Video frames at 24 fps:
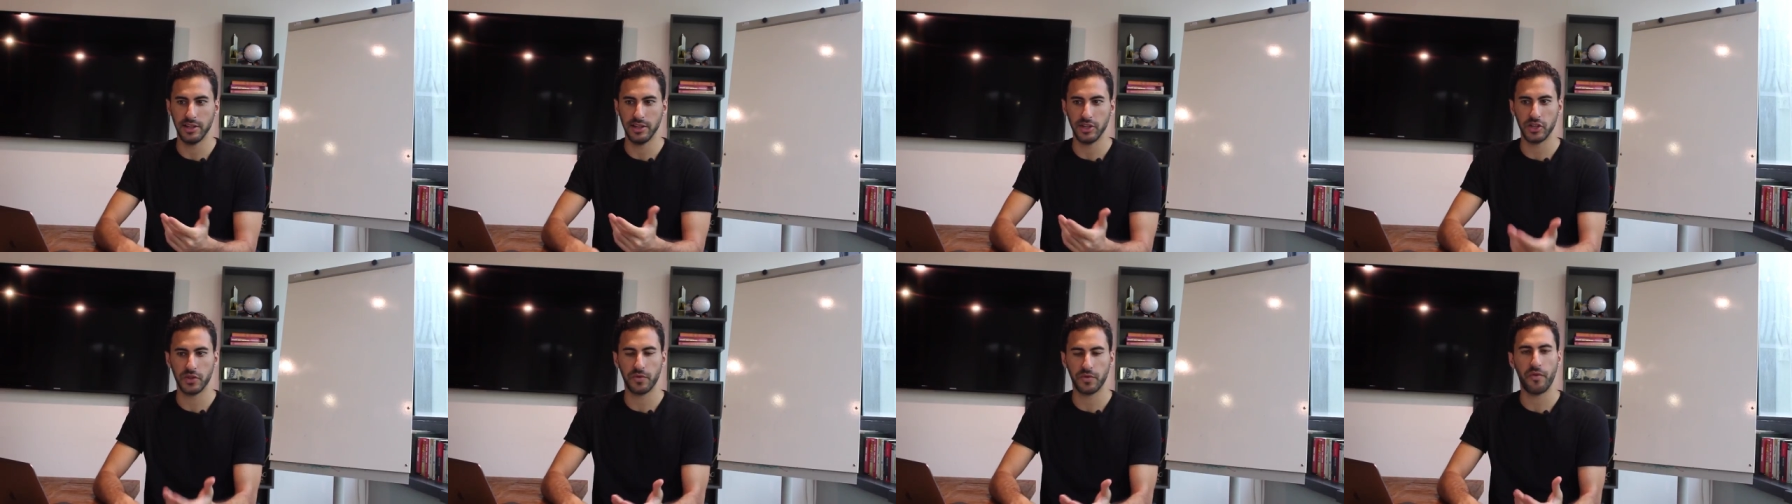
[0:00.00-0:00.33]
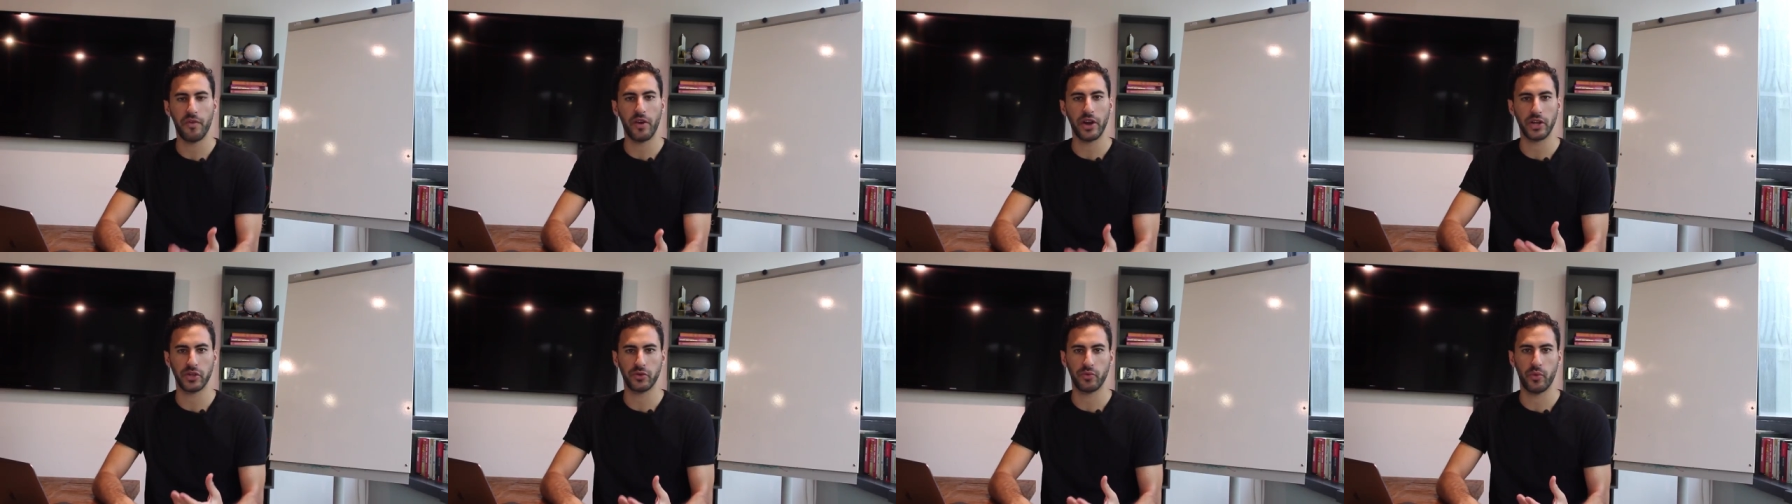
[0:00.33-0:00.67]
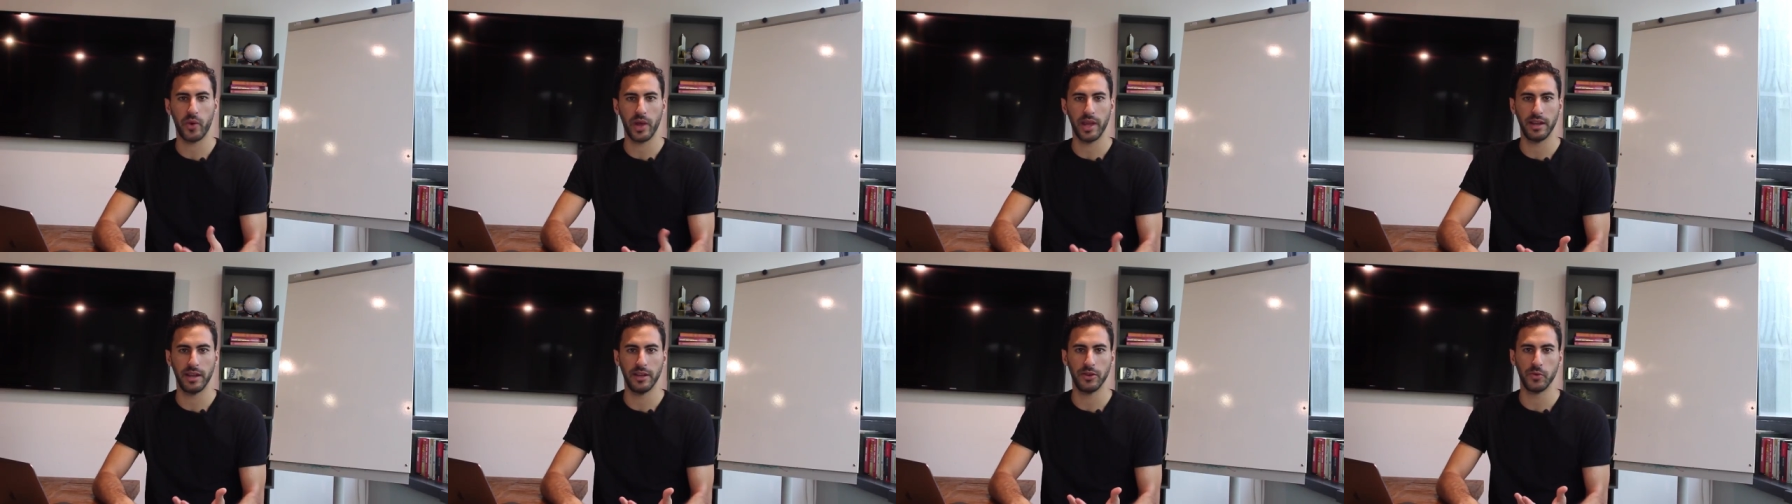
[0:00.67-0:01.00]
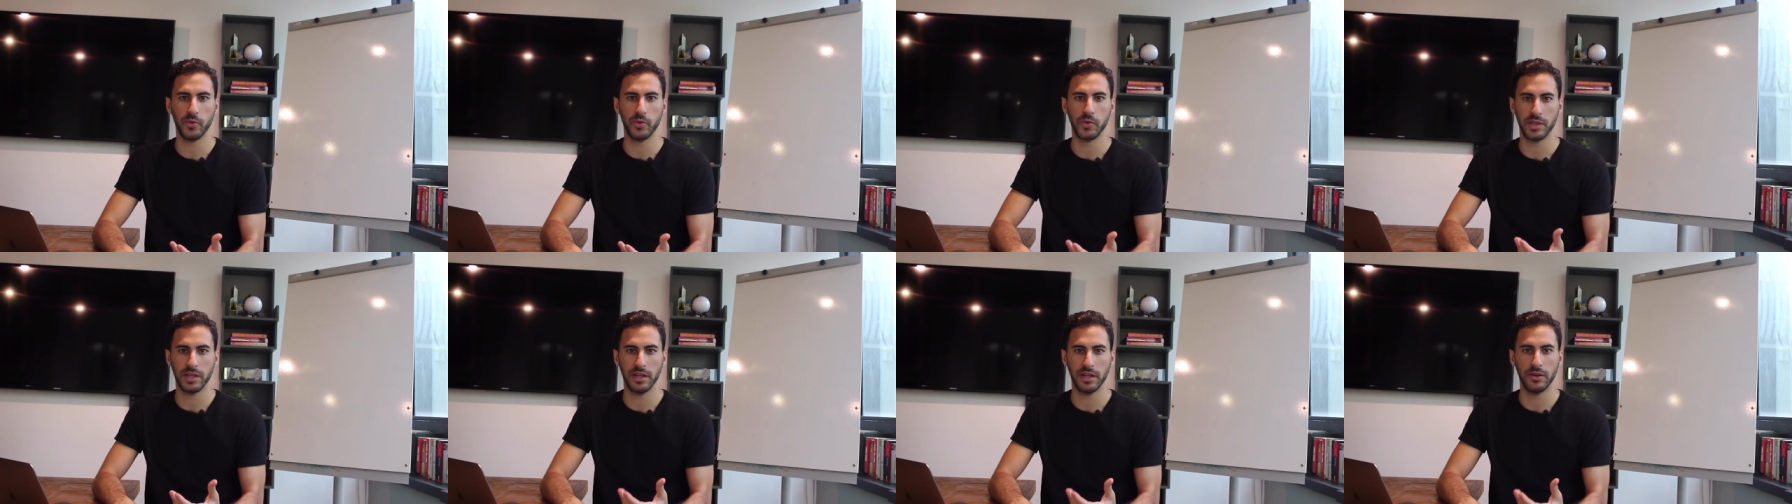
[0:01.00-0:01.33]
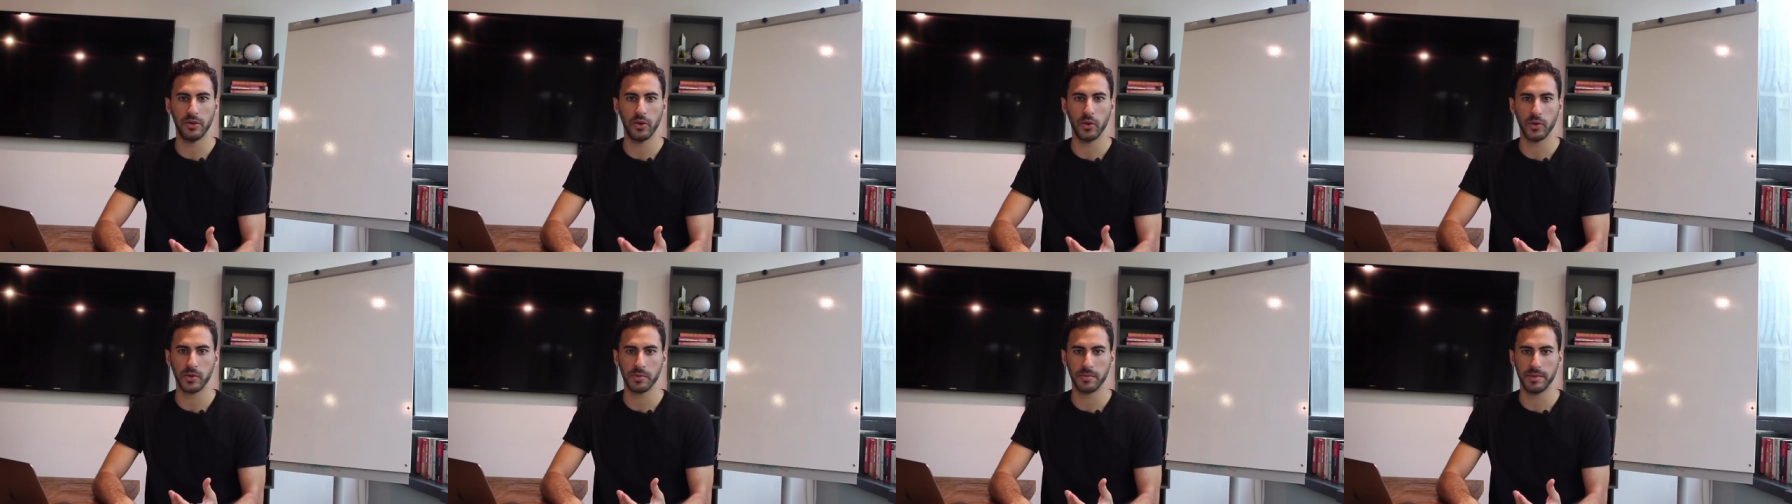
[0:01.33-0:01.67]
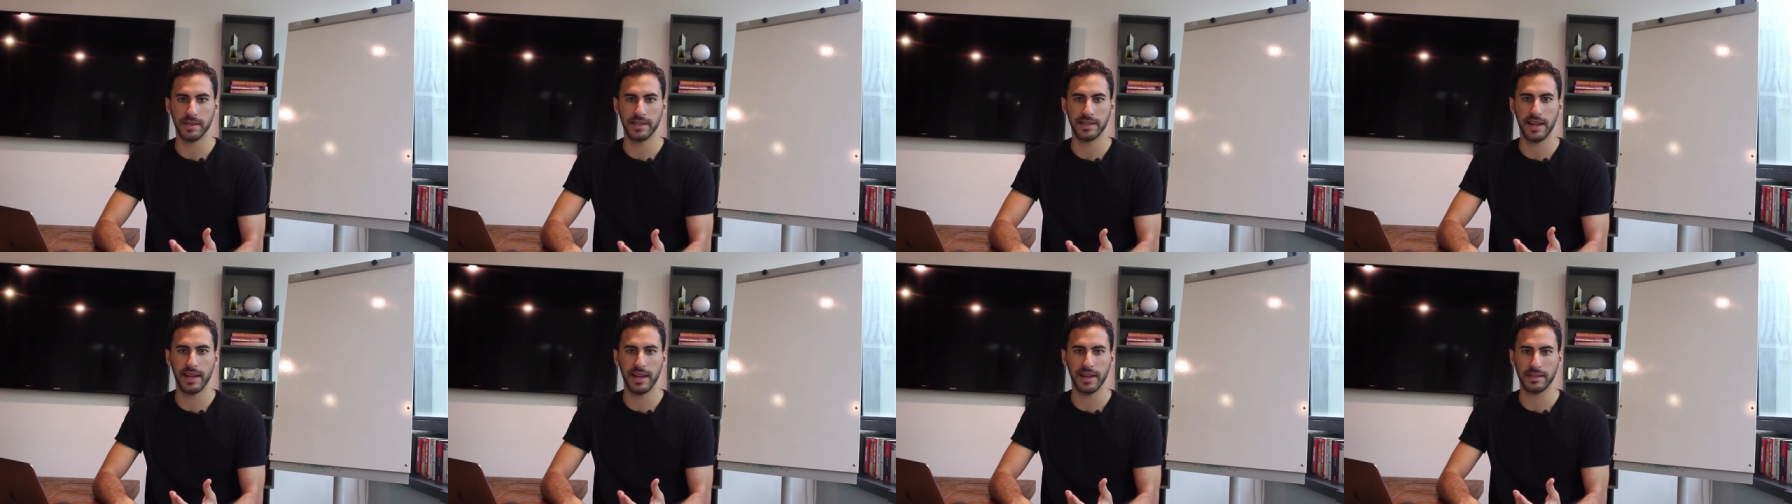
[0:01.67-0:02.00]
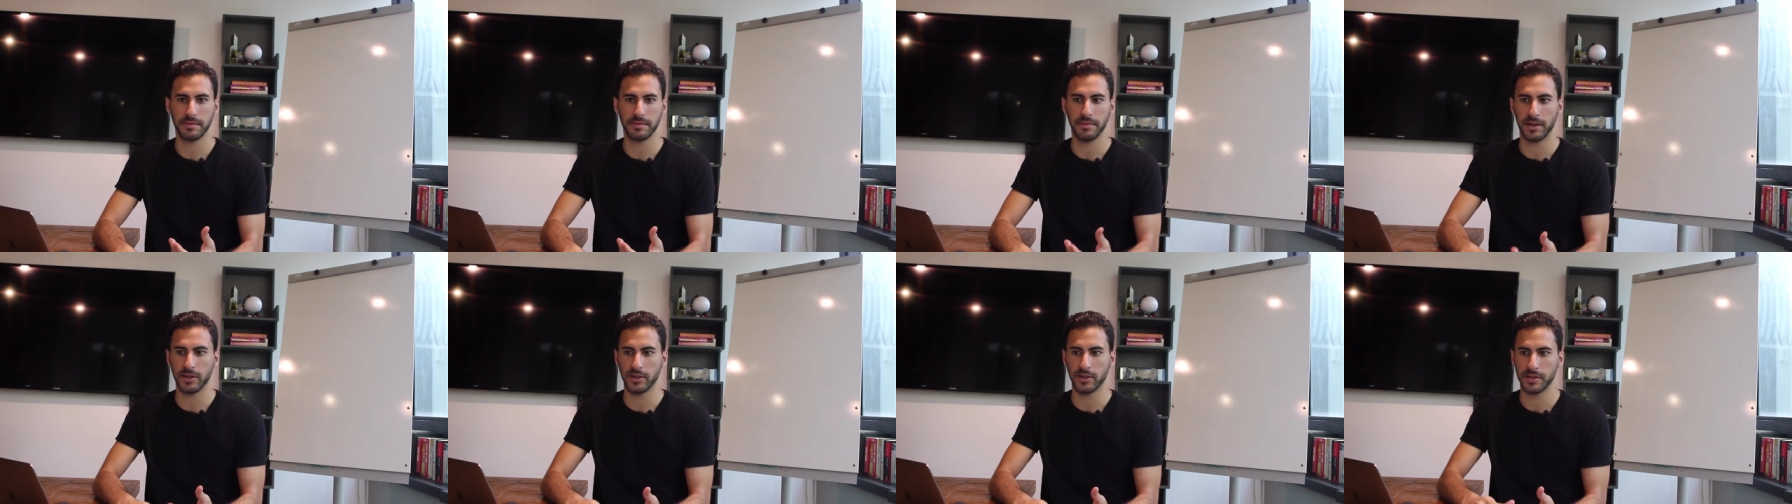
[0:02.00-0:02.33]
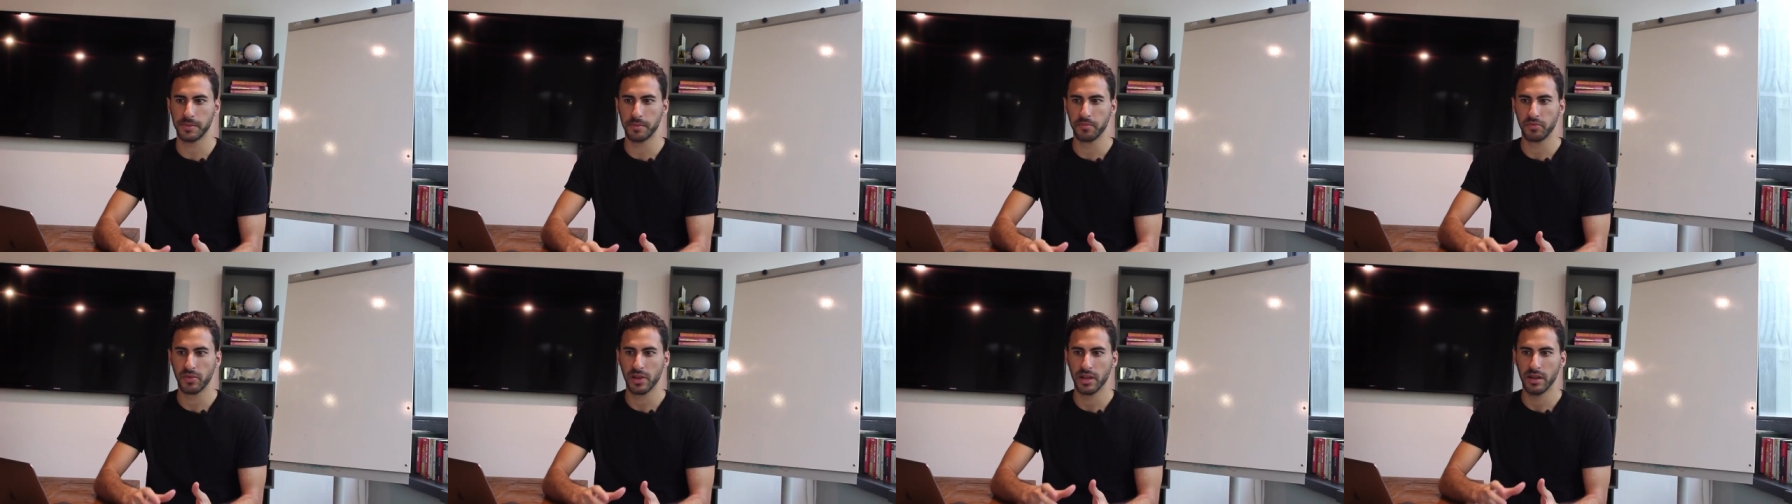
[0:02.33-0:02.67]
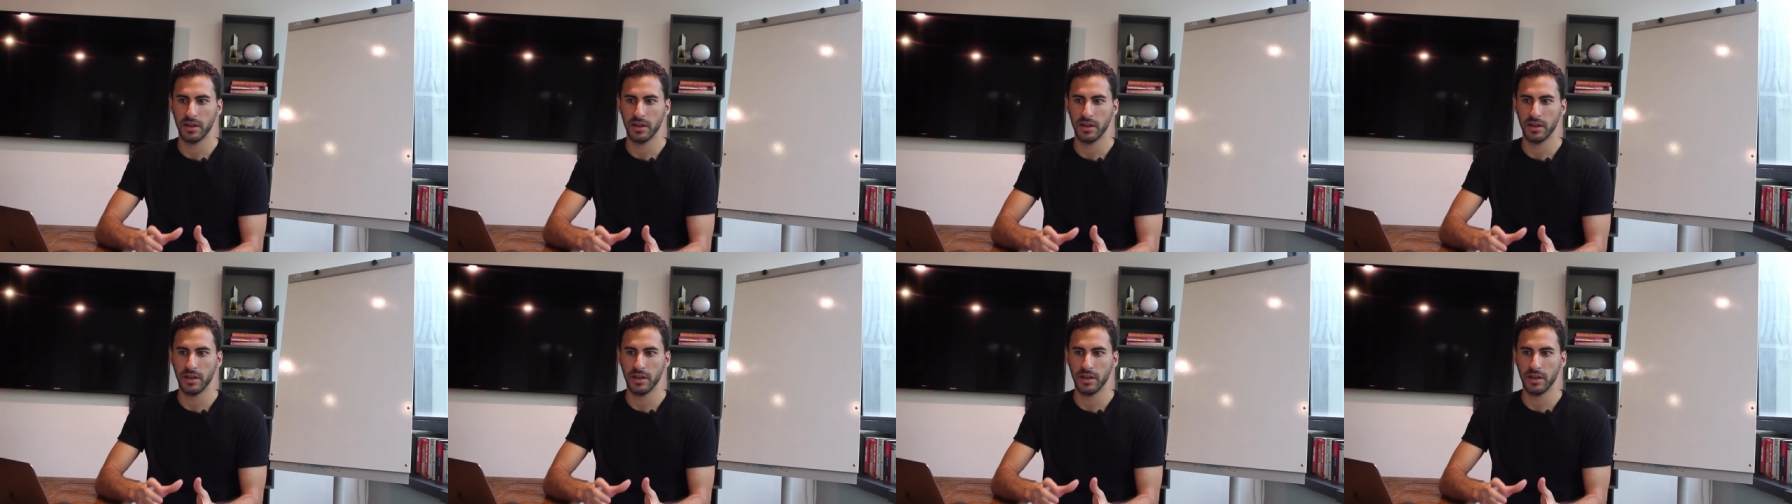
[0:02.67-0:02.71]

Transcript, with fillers: it's just frustrating to see those mistakes because